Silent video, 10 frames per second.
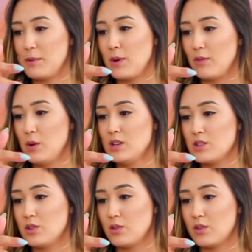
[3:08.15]
many do we have? 1,
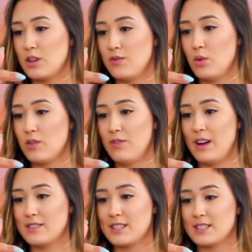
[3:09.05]
2, 3, 4,
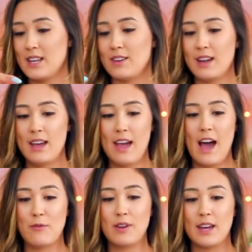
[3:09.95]
5, 6, 7.
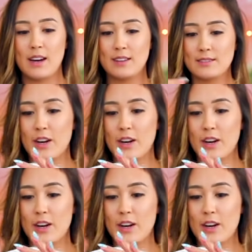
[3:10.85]
Halfway there.